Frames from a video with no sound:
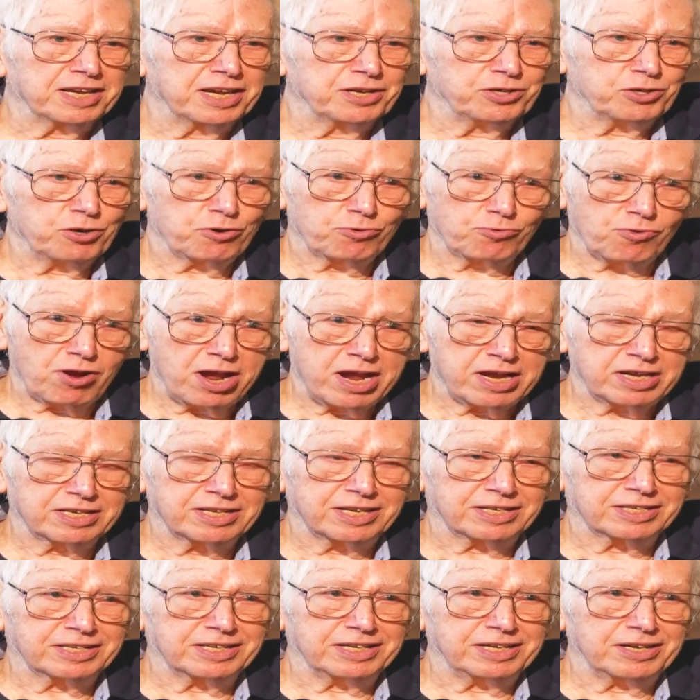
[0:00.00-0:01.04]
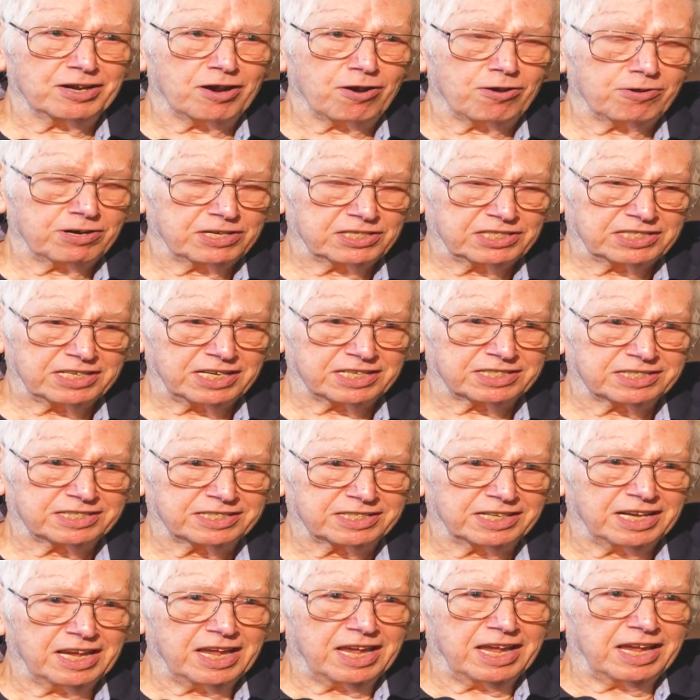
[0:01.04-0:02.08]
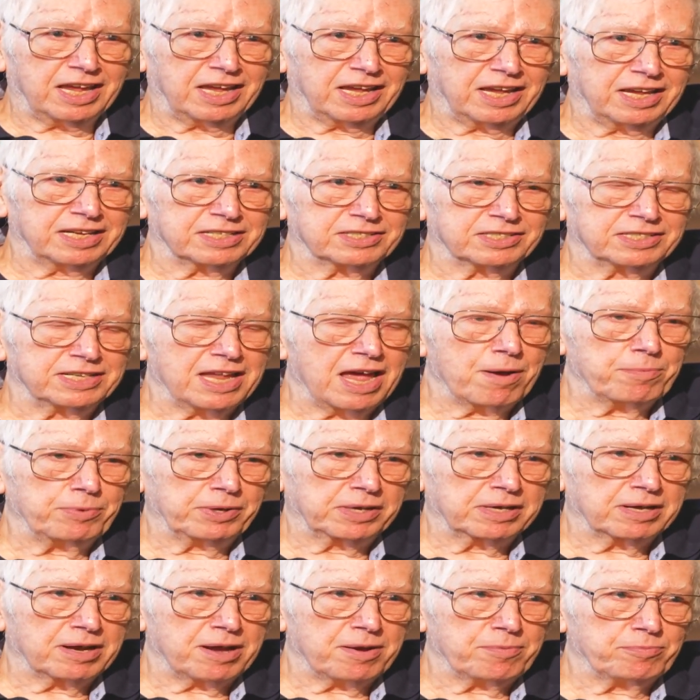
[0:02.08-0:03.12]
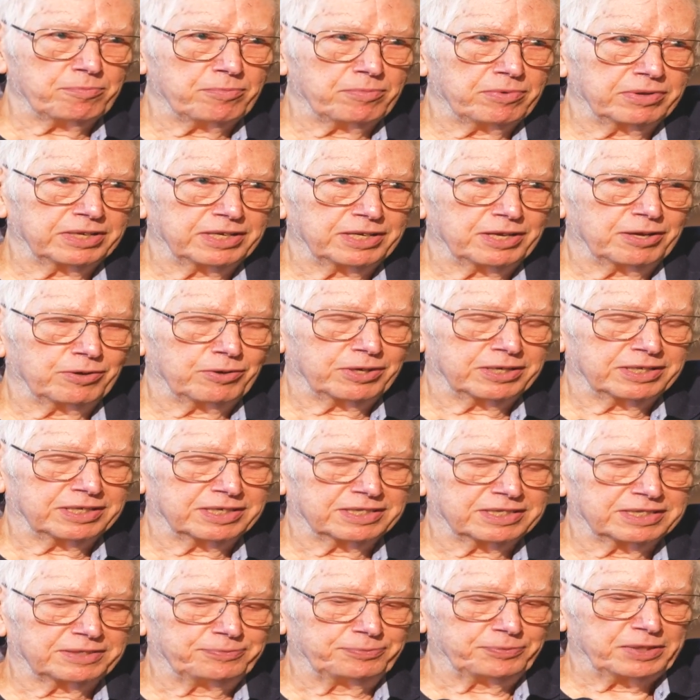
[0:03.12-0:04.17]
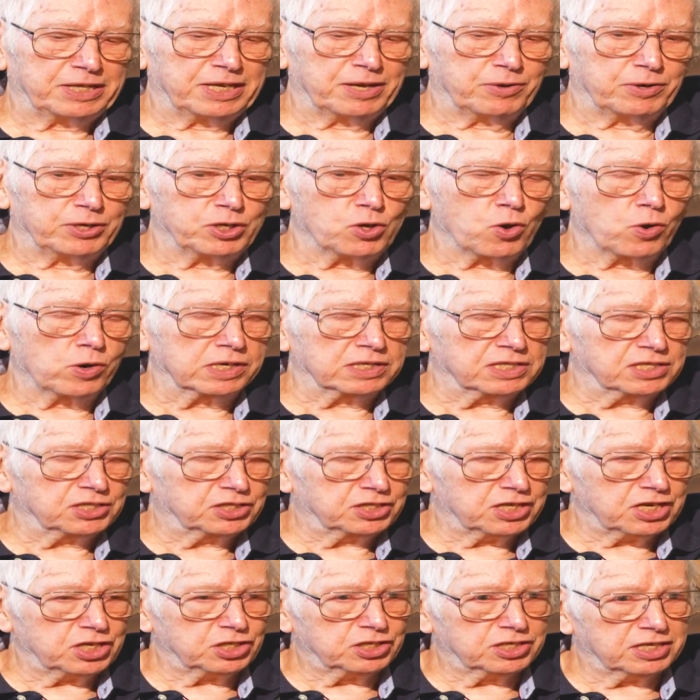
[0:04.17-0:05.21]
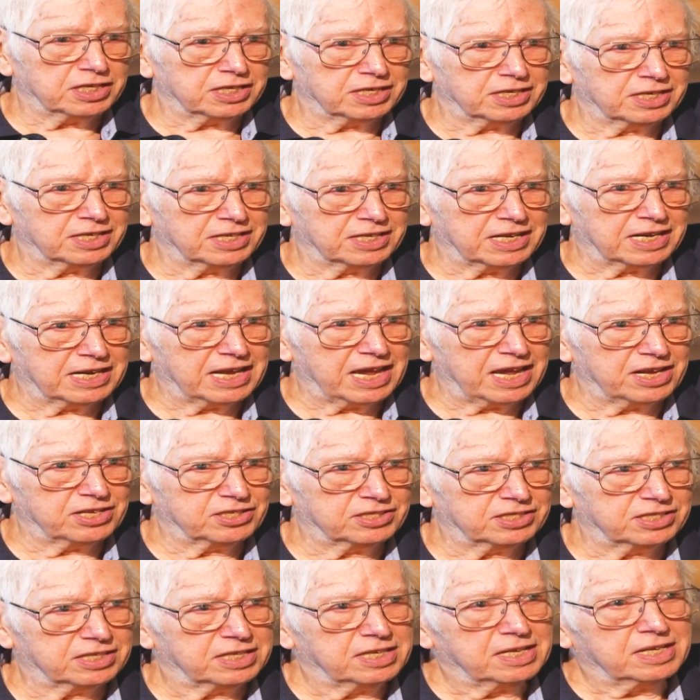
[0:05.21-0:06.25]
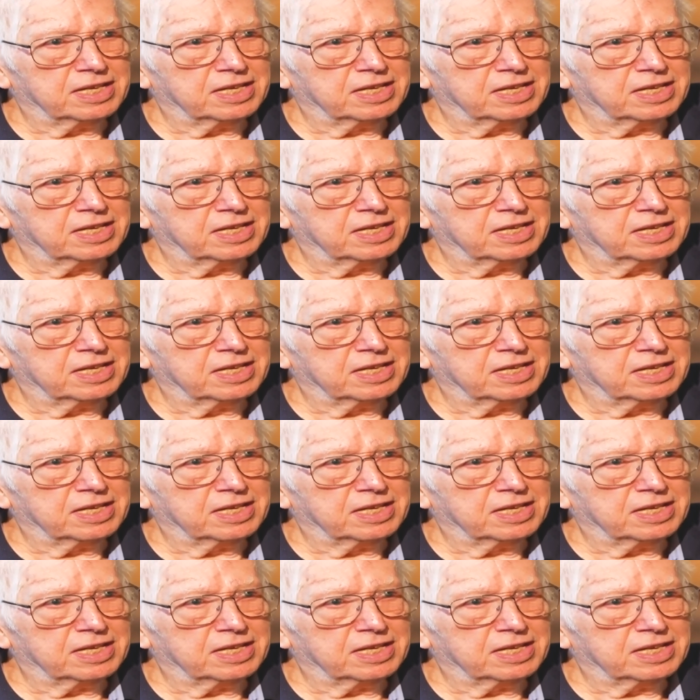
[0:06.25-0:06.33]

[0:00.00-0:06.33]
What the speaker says: And you're right that the RSS has now become, an organization that has